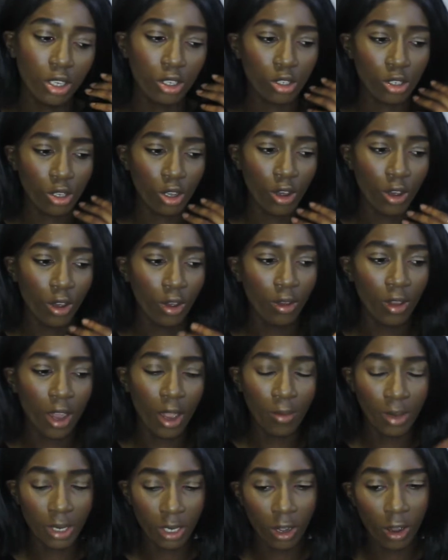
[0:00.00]
So I
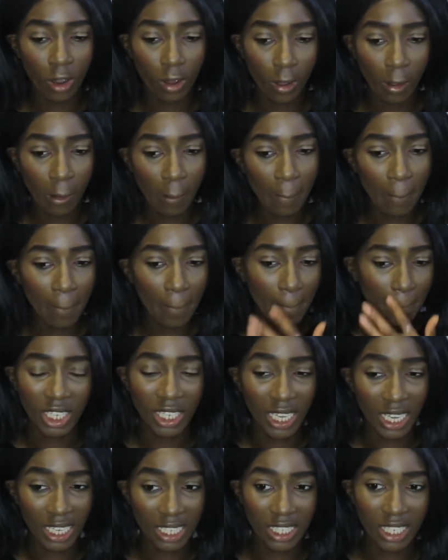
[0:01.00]
went home. The
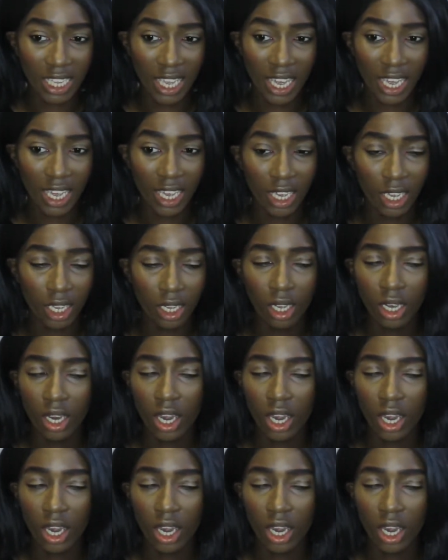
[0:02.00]
next day